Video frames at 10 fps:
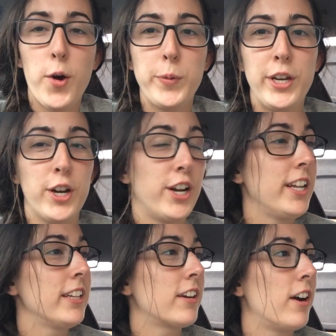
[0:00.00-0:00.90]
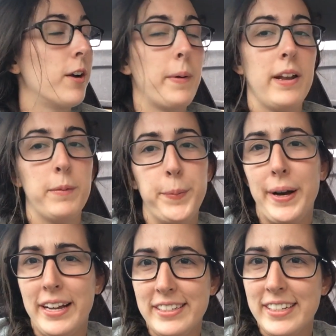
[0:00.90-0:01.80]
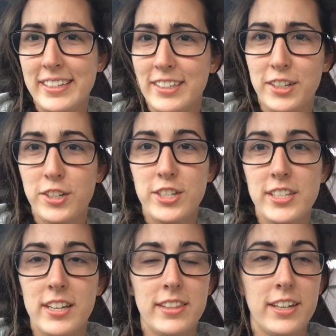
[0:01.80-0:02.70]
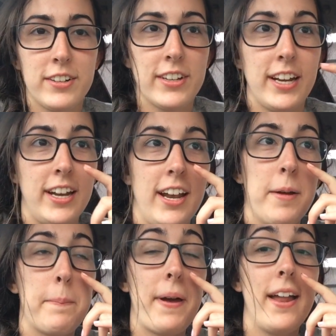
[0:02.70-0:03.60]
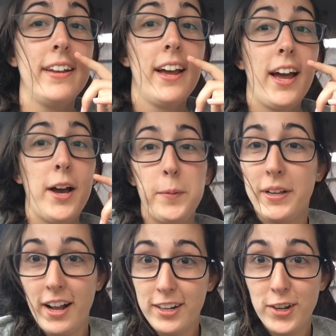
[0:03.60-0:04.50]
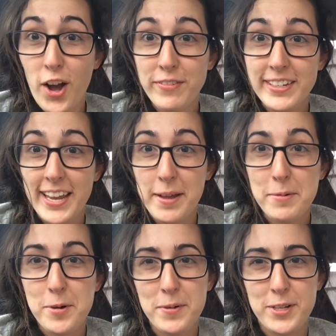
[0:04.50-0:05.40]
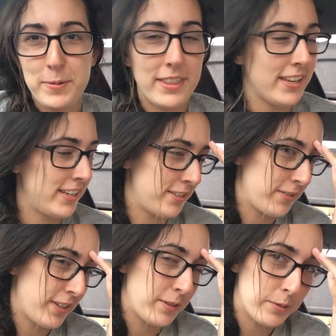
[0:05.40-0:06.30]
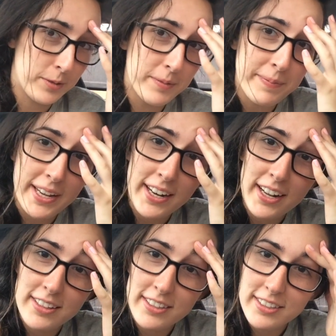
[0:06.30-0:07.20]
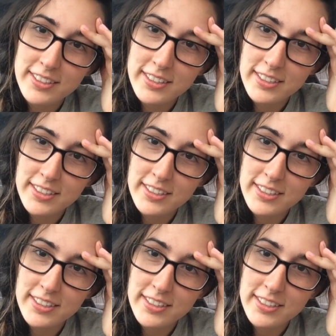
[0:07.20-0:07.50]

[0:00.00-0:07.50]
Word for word: Well, uh, we are in the car waiting. Well, Maya's not in the car. She's out there getting it. But we got a coffee table, which we think is really cool. Man, I look.